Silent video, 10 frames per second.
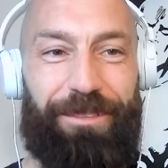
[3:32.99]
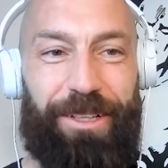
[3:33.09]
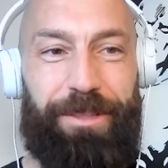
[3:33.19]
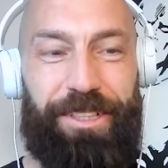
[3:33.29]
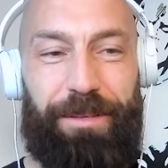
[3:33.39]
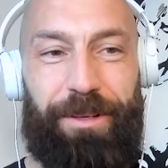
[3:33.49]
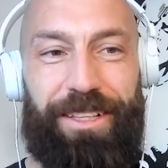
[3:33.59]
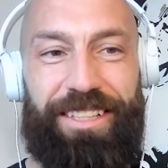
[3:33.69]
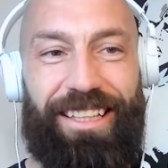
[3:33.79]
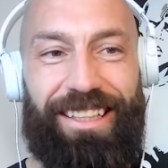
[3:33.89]
we're going to be talking about
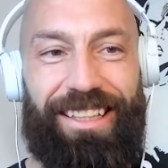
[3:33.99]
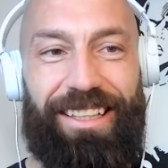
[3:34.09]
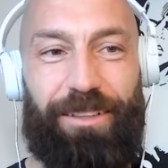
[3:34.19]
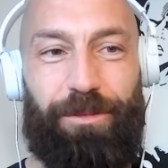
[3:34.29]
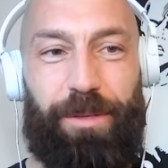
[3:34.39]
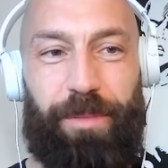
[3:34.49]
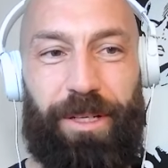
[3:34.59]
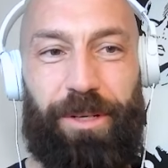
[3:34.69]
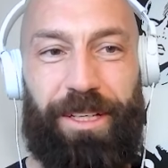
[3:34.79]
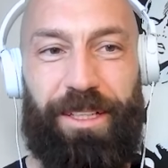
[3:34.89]
this idea of what
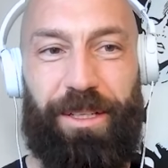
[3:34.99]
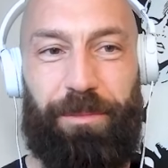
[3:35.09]
Bitcoin